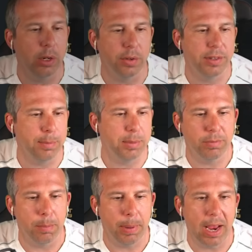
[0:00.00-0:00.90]
concepting
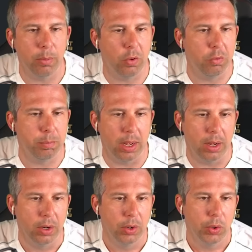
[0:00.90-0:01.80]
for Beowulf,
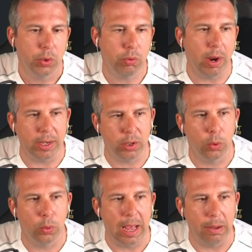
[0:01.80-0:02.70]
but great
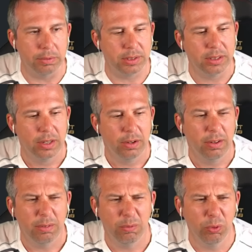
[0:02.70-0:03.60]
call outs.
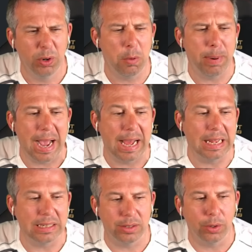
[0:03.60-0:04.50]
Real
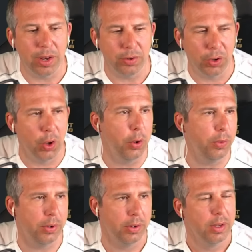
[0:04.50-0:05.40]
badass looking dude.